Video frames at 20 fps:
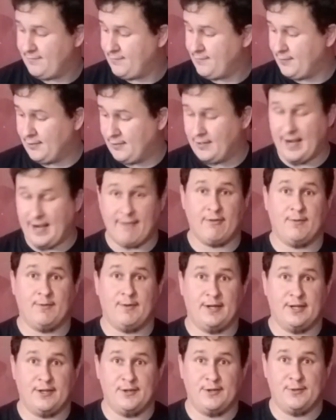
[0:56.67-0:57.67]
for
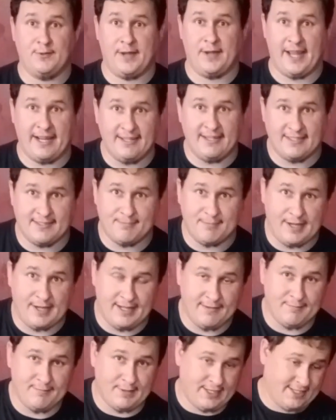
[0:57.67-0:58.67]
everyone who hates
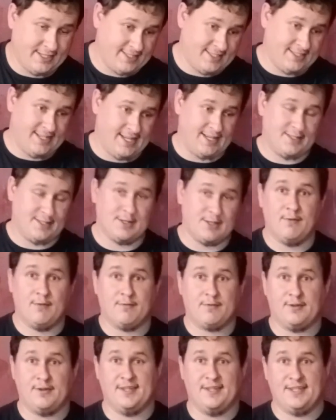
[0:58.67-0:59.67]
mint because it takes
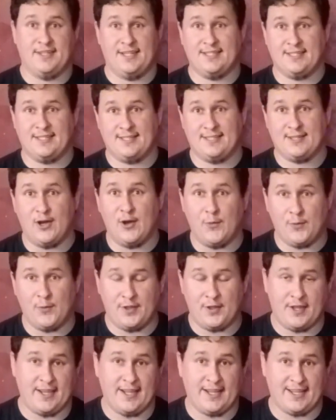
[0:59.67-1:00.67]
over and does its own
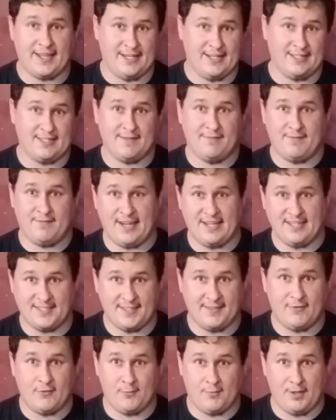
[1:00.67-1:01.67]
thing and it's
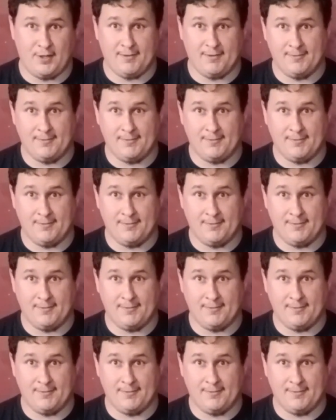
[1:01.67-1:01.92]
invasive and blah,